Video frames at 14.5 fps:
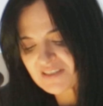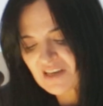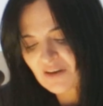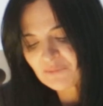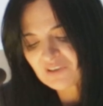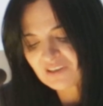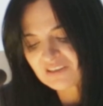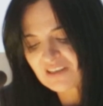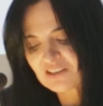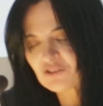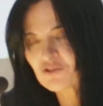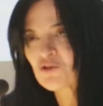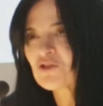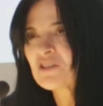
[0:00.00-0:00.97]
something
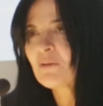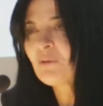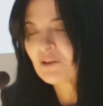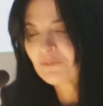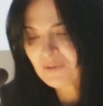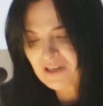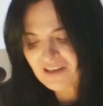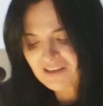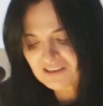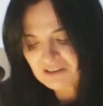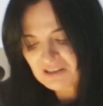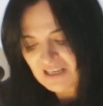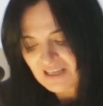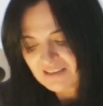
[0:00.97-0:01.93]
that José
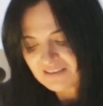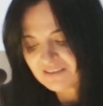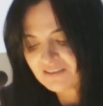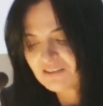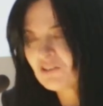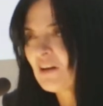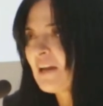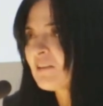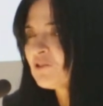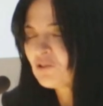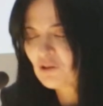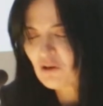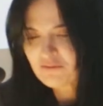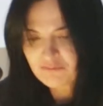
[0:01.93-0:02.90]
Barbieri, the
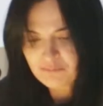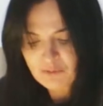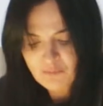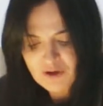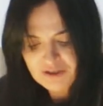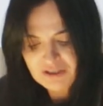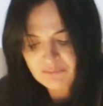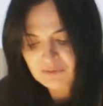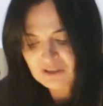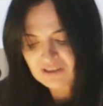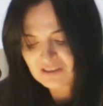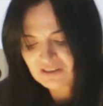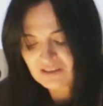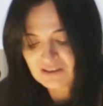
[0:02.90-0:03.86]
director of Memória
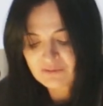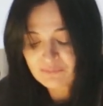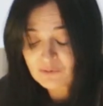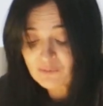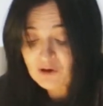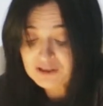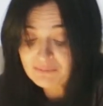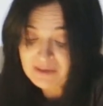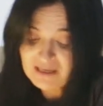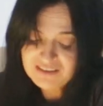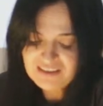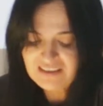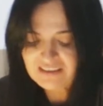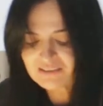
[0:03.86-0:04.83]

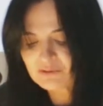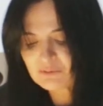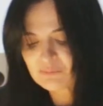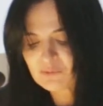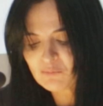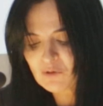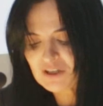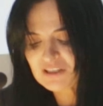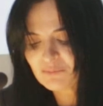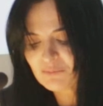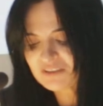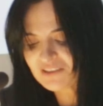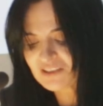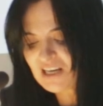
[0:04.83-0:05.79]
Média and Memória
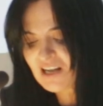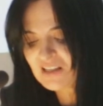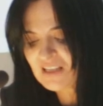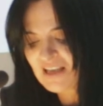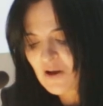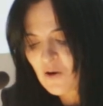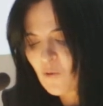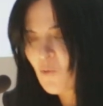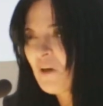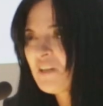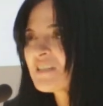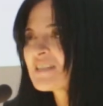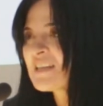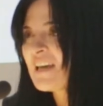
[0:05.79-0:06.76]
Imaterial,
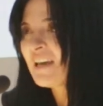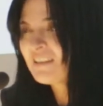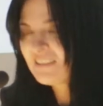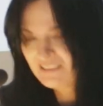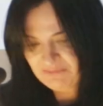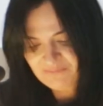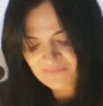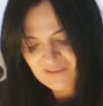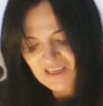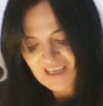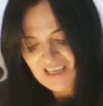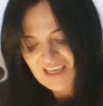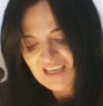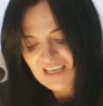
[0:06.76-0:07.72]
once said.
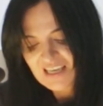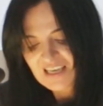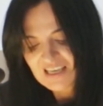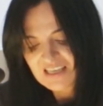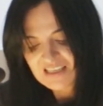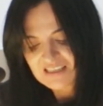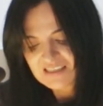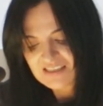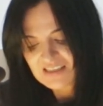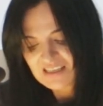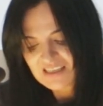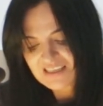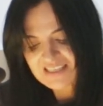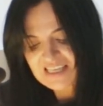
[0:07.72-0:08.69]

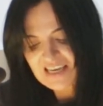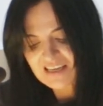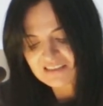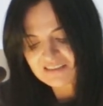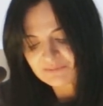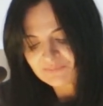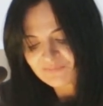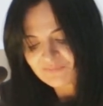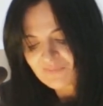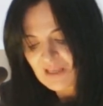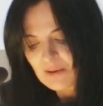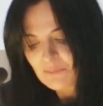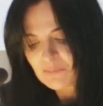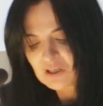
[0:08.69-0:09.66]
He said,
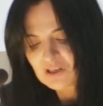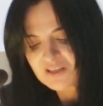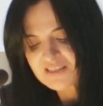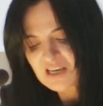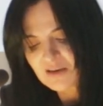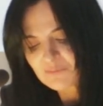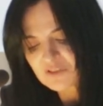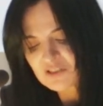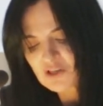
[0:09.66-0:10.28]
because I'm